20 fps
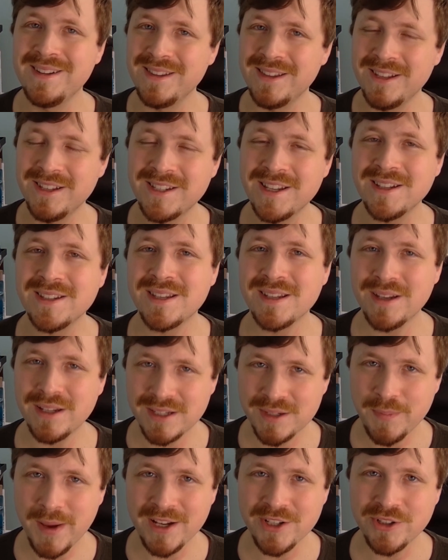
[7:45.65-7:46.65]
This is
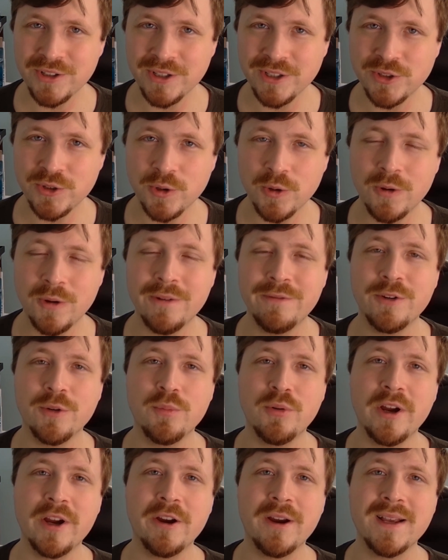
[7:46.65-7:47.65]
especially true if your
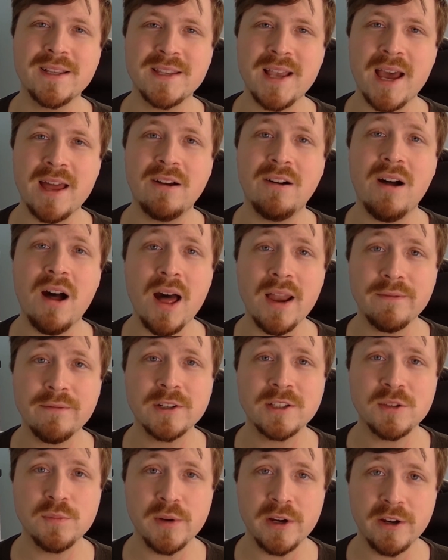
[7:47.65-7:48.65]
player has had a lot of
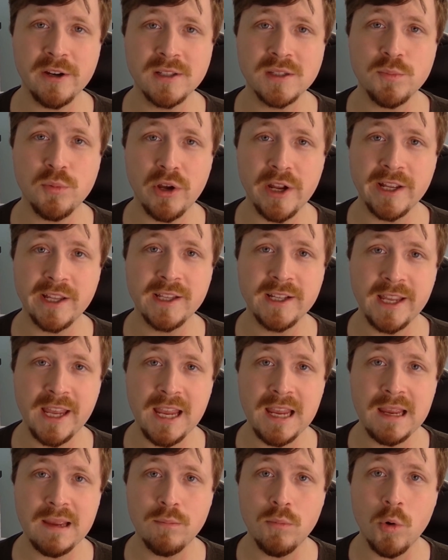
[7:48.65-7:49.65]
experience playing the
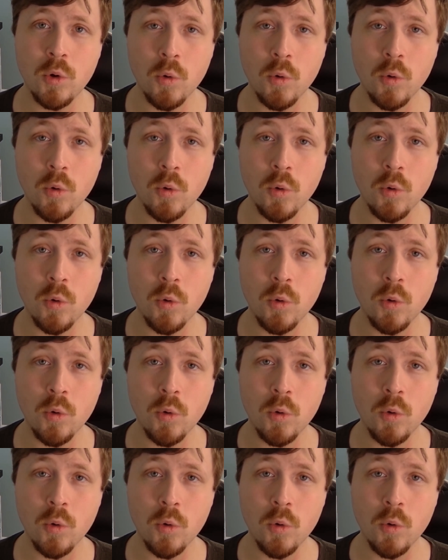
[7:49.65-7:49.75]
game,